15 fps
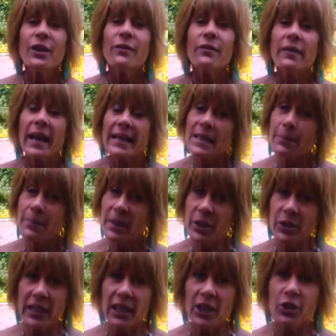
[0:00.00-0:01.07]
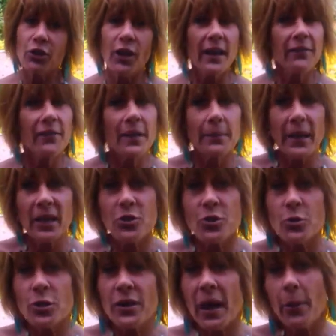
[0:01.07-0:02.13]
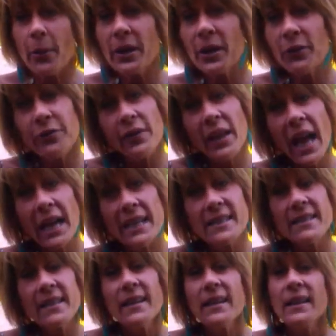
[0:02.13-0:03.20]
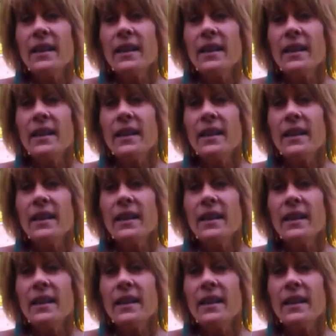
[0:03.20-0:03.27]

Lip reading: flexibility in your life and make sure that when you flex,